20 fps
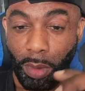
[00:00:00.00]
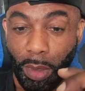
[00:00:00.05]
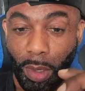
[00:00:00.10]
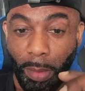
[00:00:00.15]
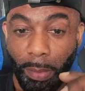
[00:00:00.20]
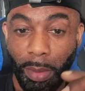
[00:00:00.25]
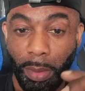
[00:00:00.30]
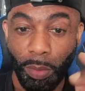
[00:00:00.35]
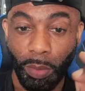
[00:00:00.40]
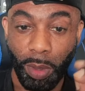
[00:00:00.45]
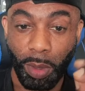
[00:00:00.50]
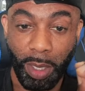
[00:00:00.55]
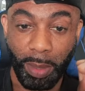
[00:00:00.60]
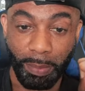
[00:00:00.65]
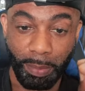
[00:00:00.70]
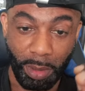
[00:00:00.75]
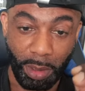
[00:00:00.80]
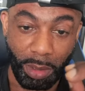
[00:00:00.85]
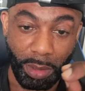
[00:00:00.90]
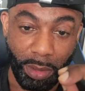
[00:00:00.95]
but what it
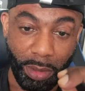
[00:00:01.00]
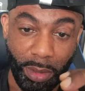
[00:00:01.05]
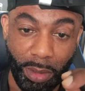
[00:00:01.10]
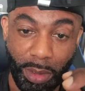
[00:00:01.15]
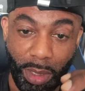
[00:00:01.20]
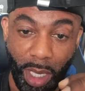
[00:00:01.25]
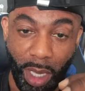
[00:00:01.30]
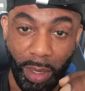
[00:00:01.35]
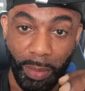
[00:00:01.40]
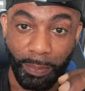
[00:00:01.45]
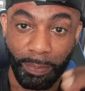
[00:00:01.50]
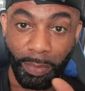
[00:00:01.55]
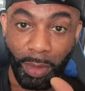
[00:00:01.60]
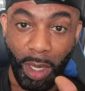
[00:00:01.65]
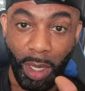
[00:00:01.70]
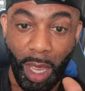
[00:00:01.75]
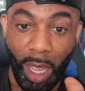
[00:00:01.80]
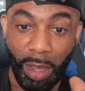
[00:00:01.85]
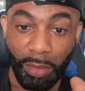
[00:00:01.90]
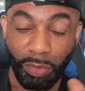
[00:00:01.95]
means is that
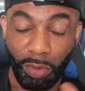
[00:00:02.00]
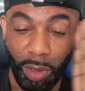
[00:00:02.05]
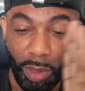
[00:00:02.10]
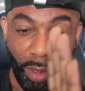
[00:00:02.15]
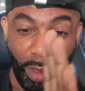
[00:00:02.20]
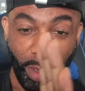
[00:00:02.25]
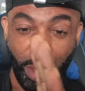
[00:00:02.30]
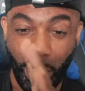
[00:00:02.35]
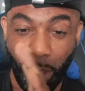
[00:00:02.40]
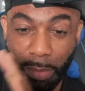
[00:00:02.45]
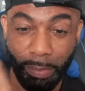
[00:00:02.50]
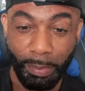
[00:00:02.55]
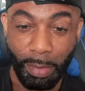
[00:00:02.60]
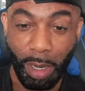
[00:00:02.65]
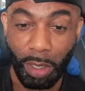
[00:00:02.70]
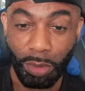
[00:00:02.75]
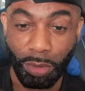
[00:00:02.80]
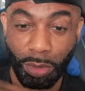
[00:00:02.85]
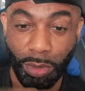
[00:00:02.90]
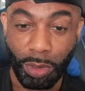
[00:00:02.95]
I've hit a
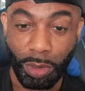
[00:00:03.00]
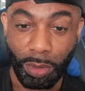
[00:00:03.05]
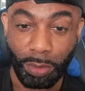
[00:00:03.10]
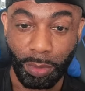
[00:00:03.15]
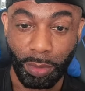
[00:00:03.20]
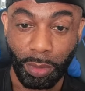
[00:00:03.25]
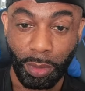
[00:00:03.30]
milestone,